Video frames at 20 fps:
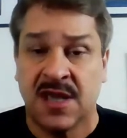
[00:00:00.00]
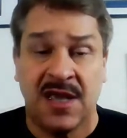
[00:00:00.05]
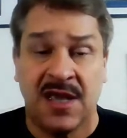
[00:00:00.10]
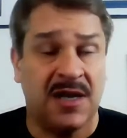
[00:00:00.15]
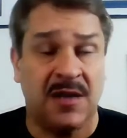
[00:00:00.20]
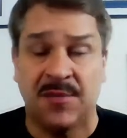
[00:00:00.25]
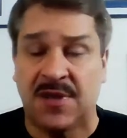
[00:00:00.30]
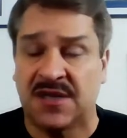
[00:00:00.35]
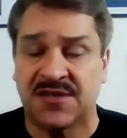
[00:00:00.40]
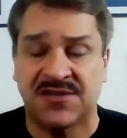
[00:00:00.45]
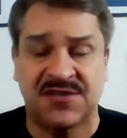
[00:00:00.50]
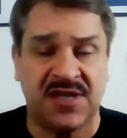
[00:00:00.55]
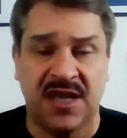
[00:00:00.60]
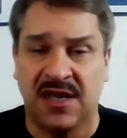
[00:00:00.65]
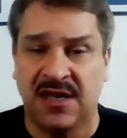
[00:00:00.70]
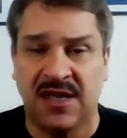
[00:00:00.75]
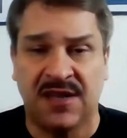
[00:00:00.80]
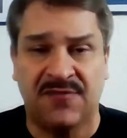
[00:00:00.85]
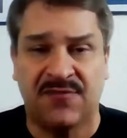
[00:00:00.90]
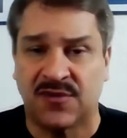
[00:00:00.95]
And I'm not
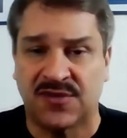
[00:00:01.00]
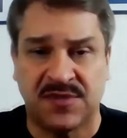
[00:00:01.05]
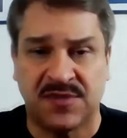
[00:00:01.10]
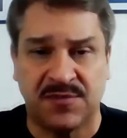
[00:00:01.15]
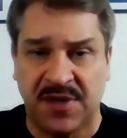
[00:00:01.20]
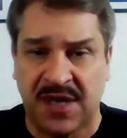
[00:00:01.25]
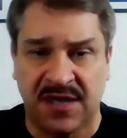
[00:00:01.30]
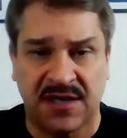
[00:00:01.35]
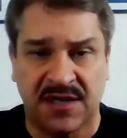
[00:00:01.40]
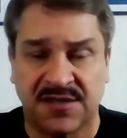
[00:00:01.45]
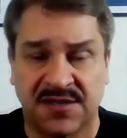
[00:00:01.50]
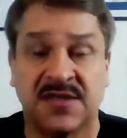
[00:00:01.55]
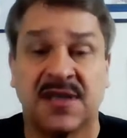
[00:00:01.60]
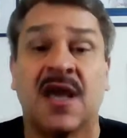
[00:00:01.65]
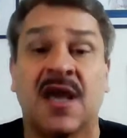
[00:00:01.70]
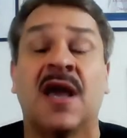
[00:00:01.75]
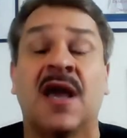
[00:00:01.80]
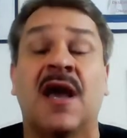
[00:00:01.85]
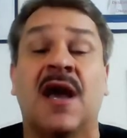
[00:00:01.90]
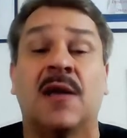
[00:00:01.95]
saying that for semantics.
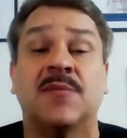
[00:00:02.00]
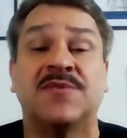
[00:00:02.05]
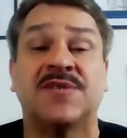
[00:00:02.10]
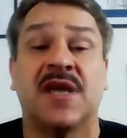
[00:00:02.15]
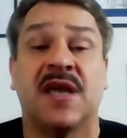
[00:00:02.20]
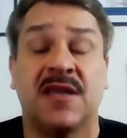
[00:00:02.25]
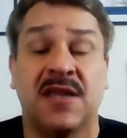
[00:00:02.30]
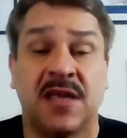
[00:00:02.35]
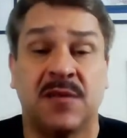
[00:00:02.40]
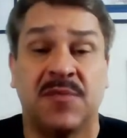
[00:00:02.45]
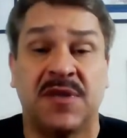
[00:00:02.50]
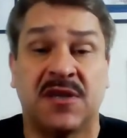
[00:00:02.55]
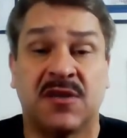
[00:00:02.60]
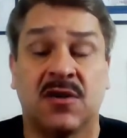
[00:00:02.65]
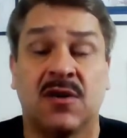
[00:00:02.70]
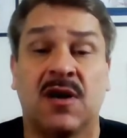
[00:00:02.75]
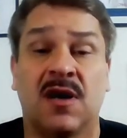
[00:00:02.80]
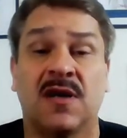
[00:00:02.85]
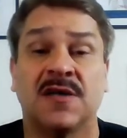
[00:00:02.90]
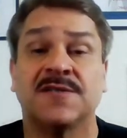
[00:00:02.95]
I'm saying that
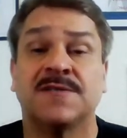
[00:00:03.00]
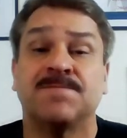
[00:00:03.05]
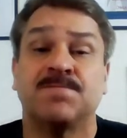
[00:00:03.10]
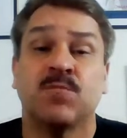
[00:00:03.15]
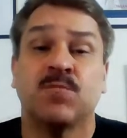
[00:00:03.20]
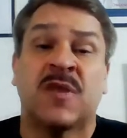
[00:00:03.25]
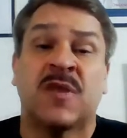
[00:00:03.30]
because